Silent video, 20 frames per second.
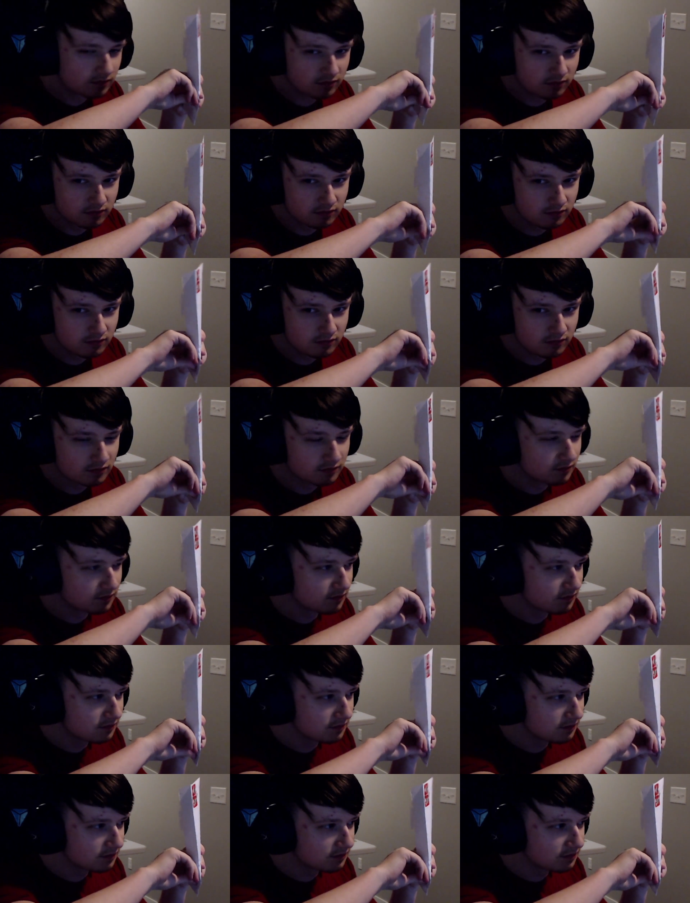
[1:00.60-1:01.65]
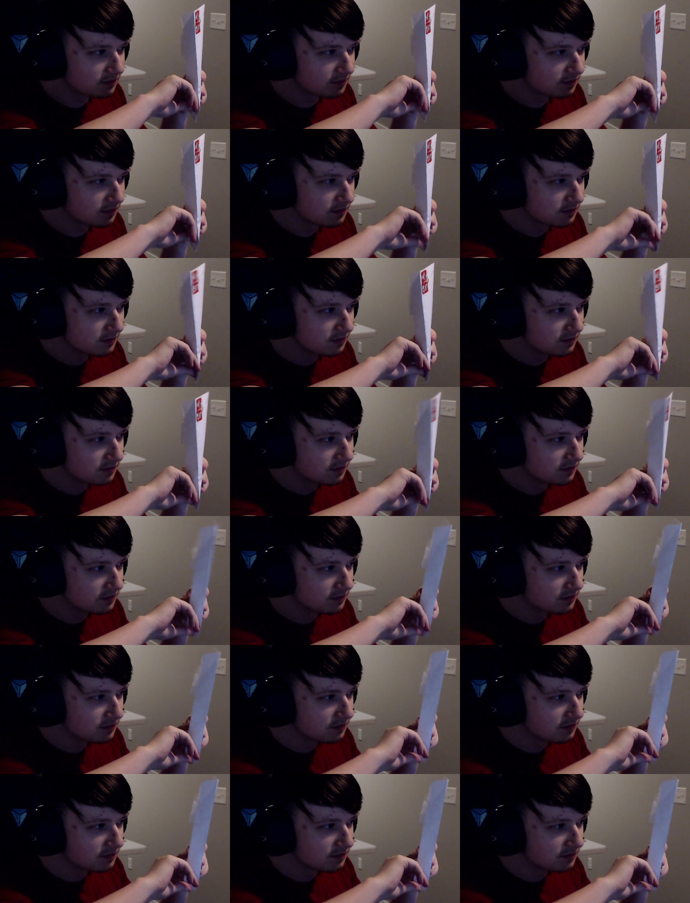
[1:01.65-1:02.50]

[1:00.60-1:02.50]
(no one is talking)